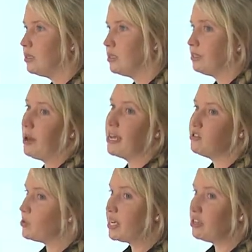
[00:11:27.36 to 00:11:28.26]

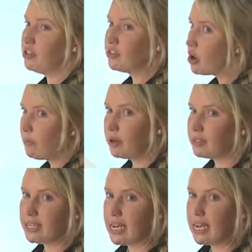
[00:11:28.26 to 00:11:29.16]
depends. We can use
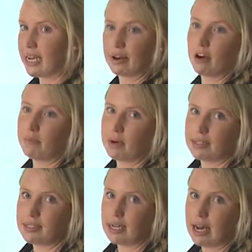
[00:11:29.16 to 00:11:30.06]
compost tea and
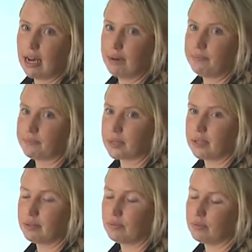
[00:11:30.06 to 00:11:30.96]
compost,
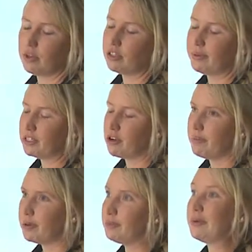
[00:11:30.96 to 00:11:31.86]
well, not so much
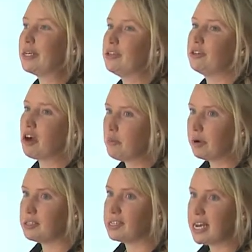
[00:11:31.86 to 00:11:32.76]
compost, but we can use
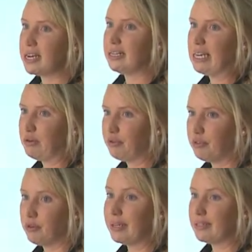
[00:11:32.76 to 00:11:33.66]
compost tea in a liquid
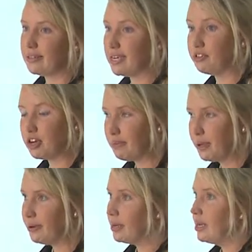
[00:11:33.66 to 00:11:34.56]
form as a seed
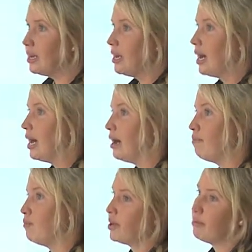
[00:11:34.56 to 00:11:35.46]
treatment.
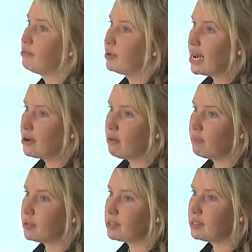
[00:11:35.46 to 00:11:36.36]
We can put out
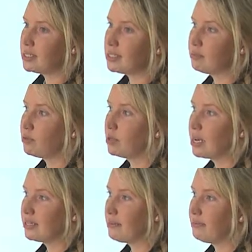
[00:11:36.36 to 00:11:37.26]
compost as a
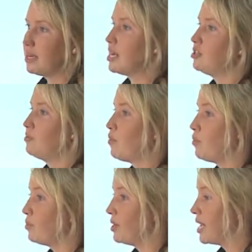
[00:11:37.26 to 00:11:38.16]
broadcast application when
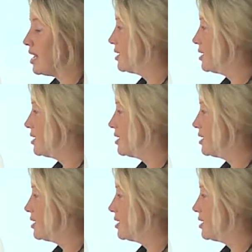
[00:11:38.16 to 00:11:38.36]
we're putting out our